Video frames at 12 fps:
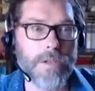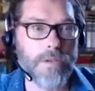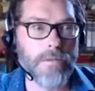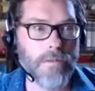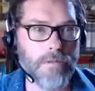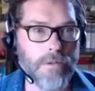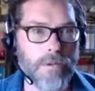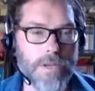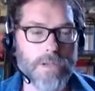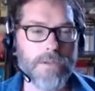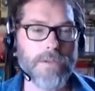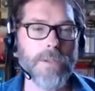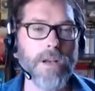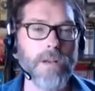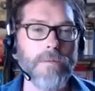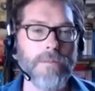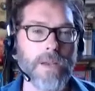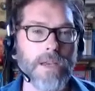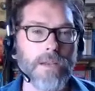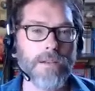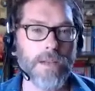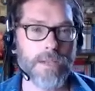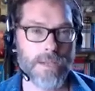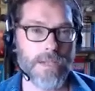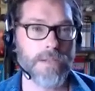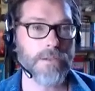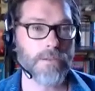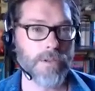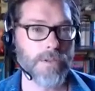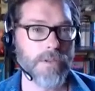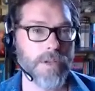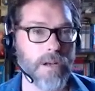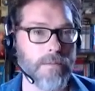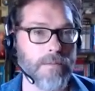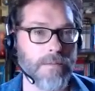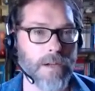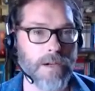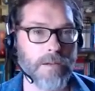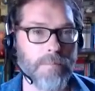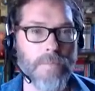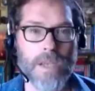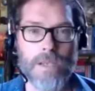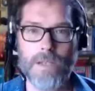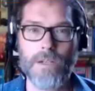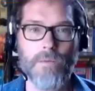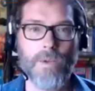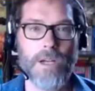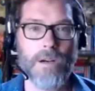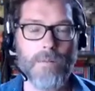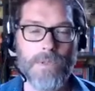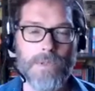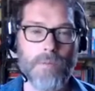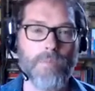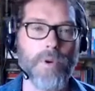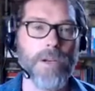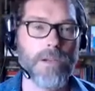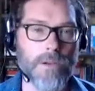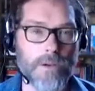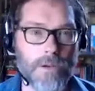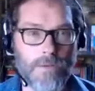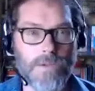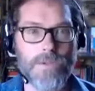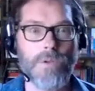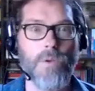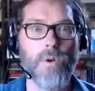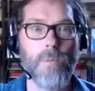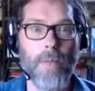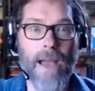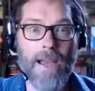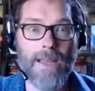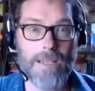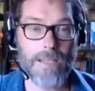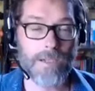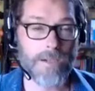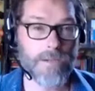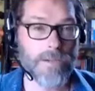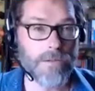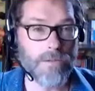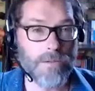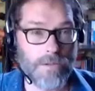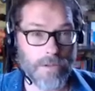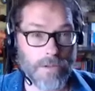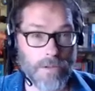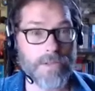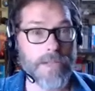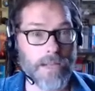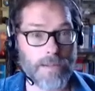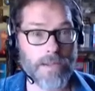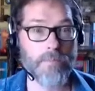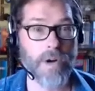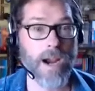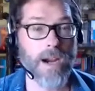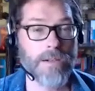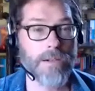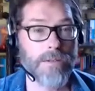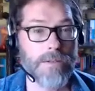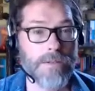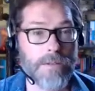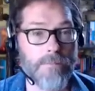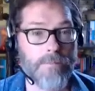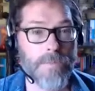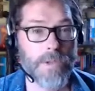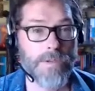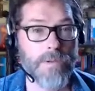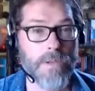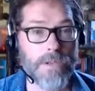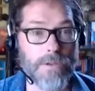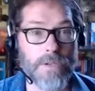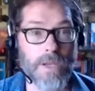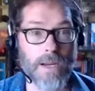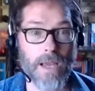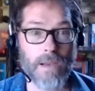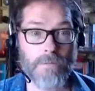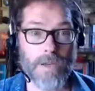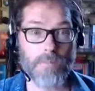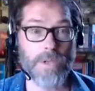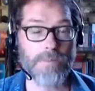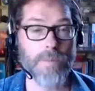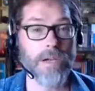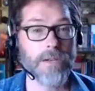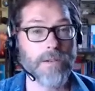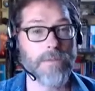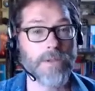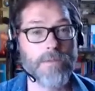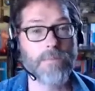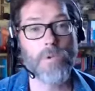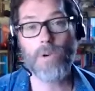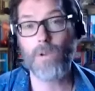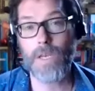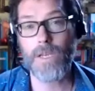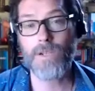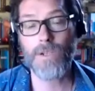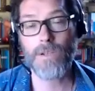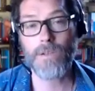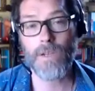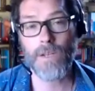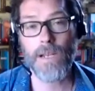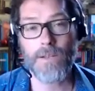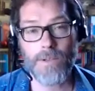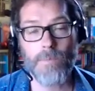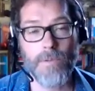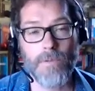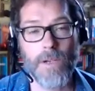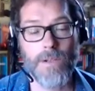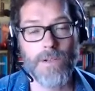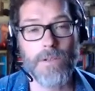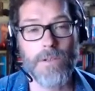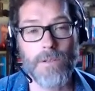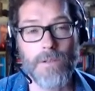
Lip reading: look at yourself and heal yourself in a way, almost like bring your own soul back into your daily practice, so that you can have that perspective as a moral agent and as a professional.